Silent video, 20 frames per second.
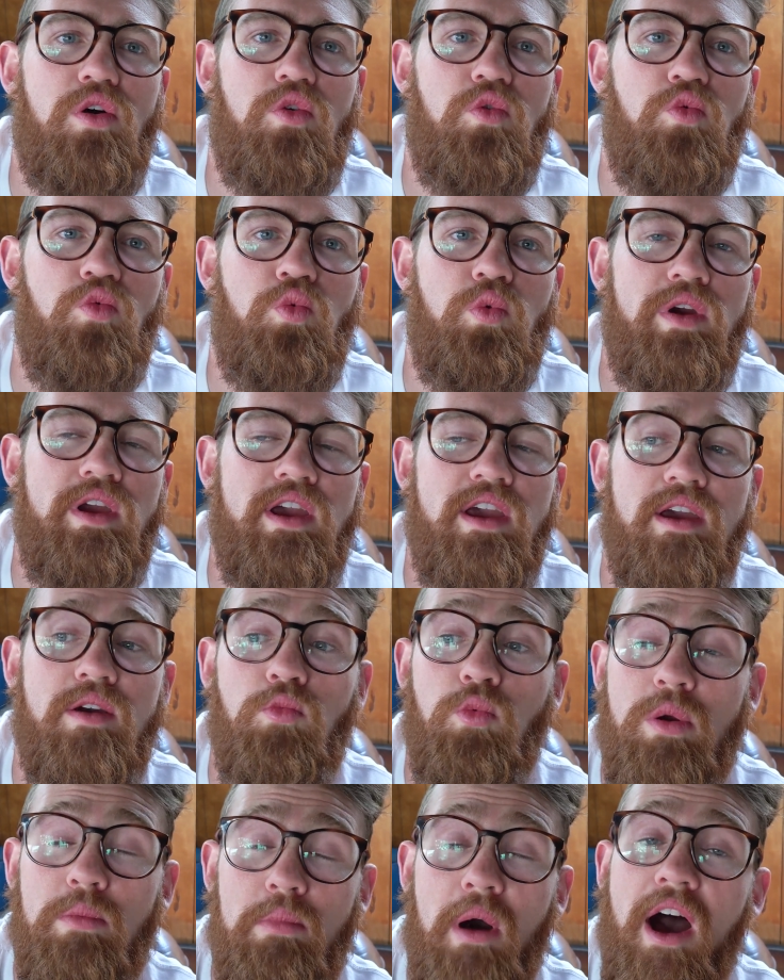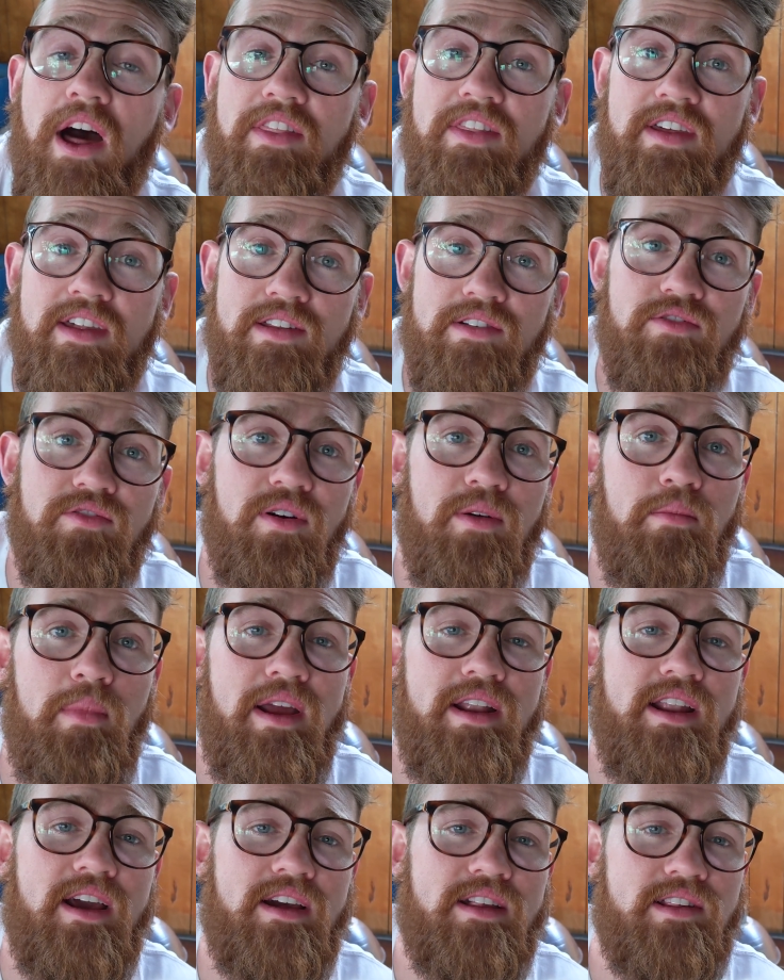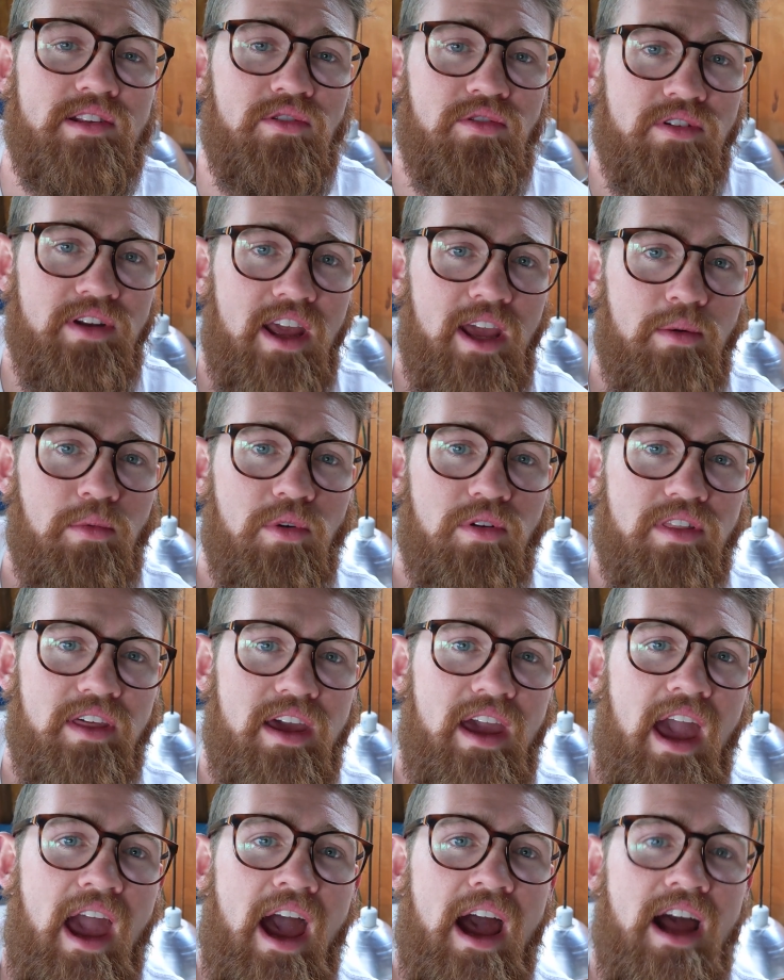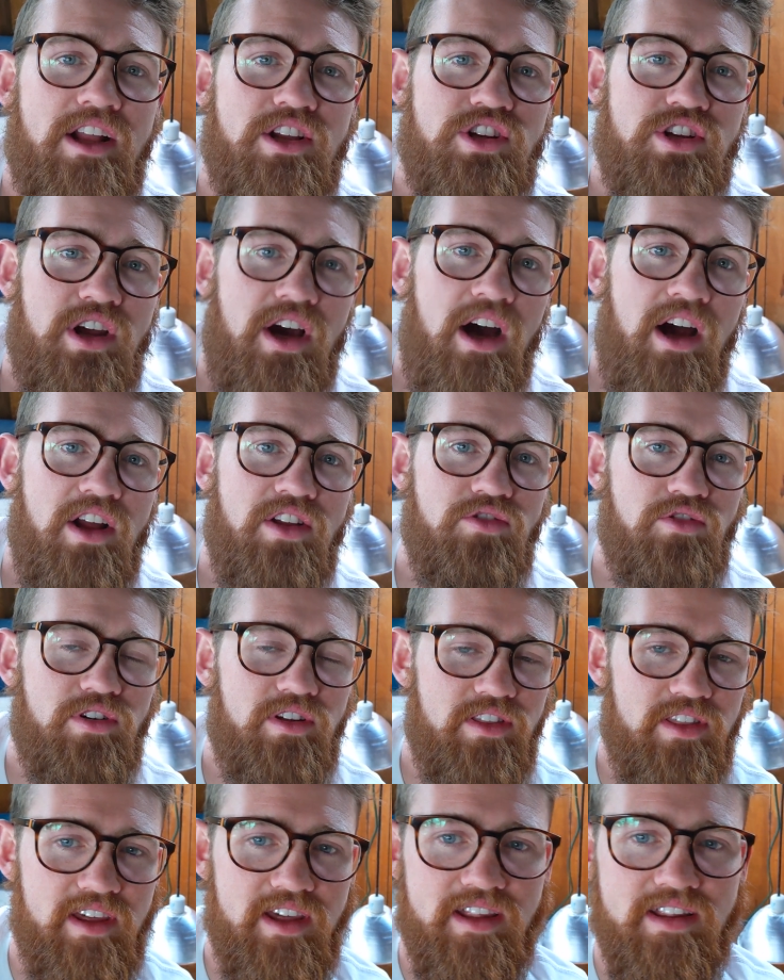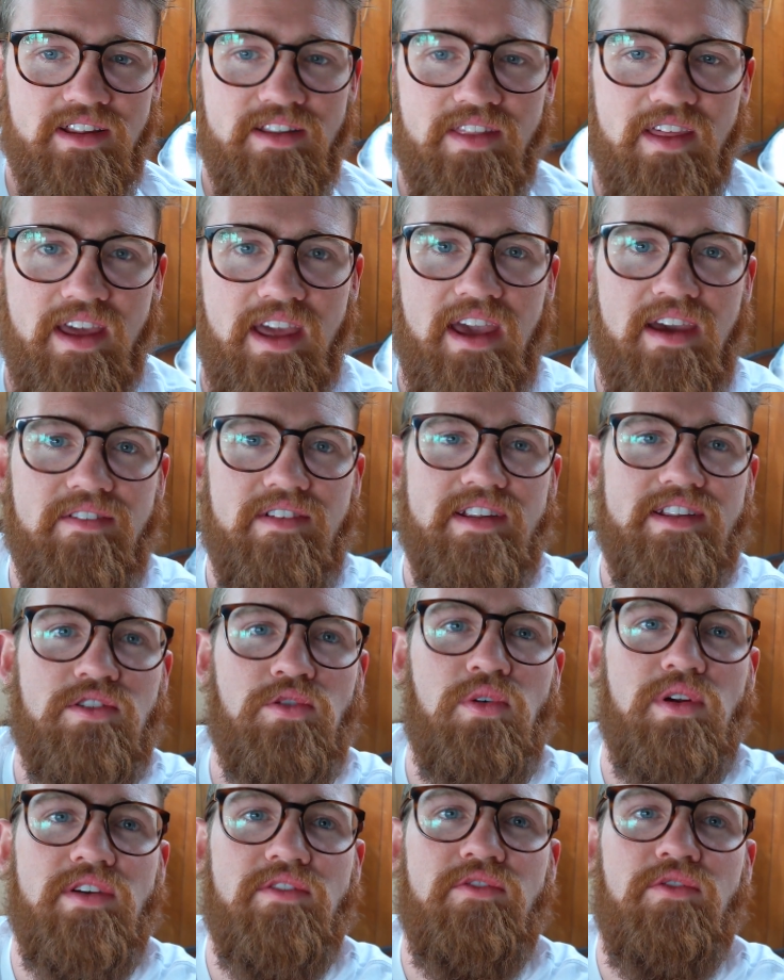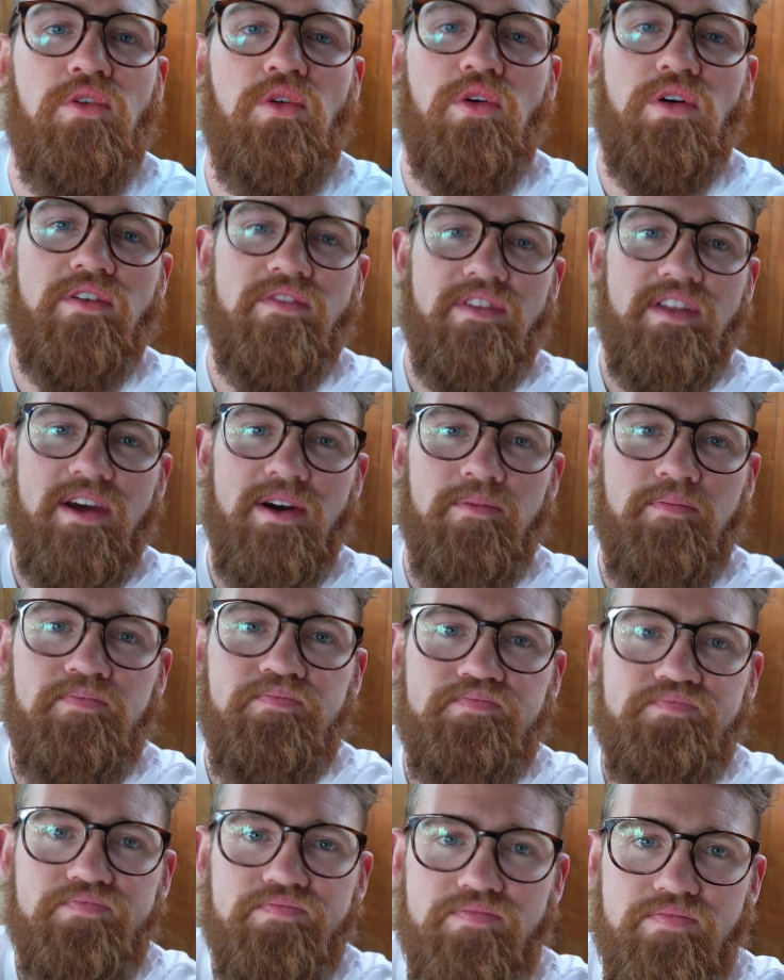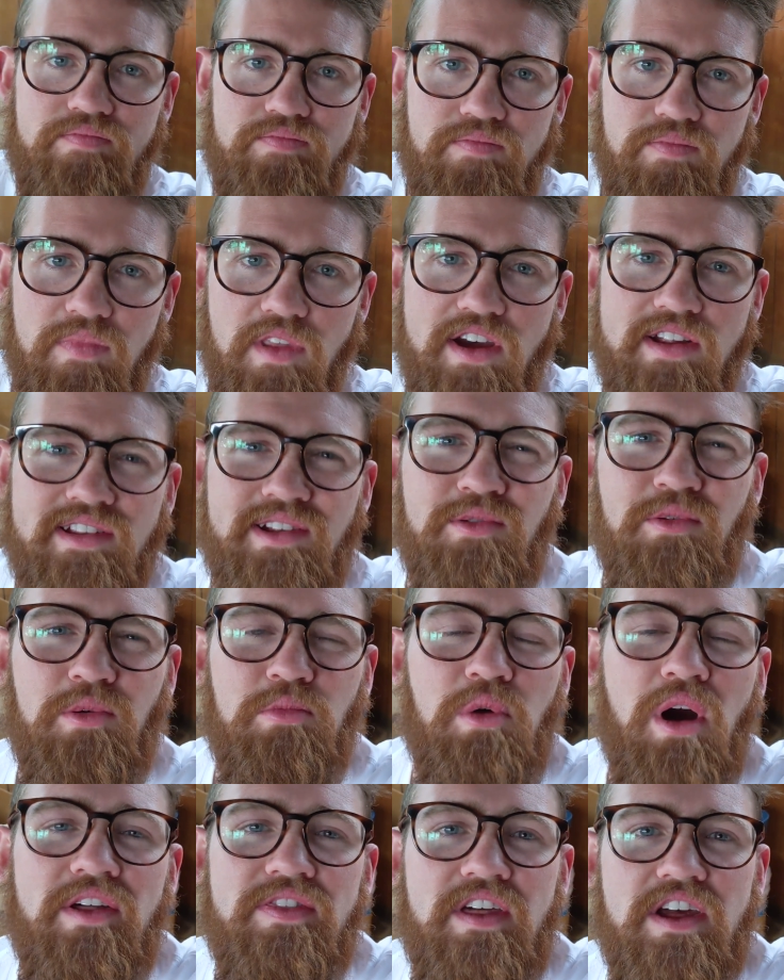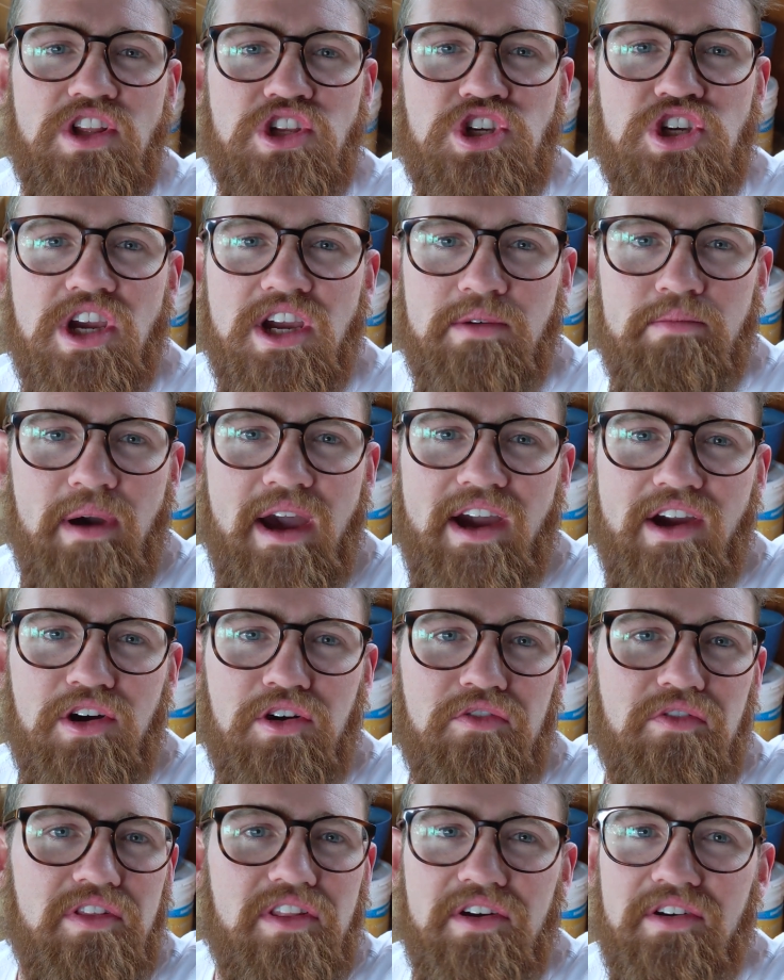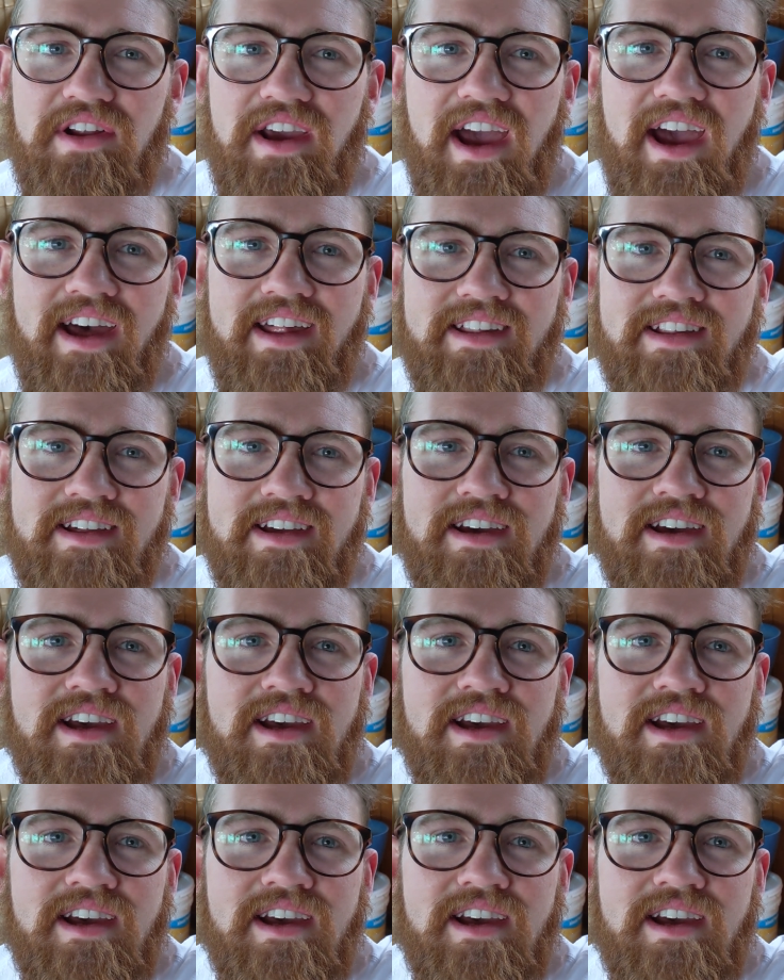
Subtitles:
we bought these from my next door neighbor. They hatched 100 of these and they gave us 24 of them. So we brought that chick back over there to ask,